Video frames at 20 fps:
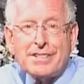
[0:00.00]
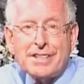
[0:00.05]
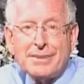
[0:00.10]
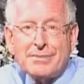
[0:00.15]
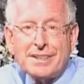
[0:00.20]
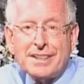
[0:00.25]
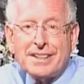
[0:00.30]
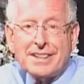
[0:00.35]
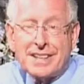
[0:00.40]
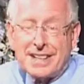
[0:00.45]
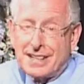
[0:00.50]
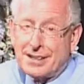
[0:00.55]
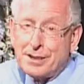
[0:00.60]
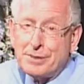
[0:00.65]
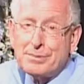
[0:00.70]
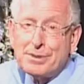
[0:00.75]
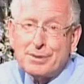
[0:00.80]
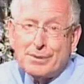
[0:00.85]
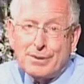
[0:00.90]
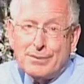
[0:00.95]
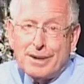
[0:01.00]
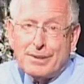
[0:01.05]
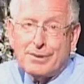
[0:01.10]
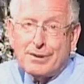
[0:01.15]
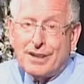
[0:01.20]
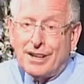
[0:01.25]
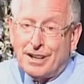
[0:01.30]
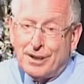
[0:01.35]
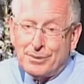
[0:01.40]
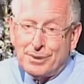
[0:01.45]
something that I hope you
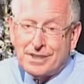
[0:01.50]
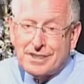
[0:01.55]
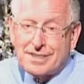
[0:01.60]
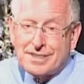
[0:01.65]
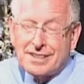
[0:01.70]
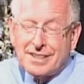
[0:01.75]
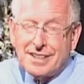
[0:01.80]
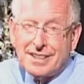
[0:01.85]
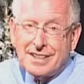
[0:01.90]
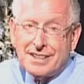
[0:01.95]
remember always.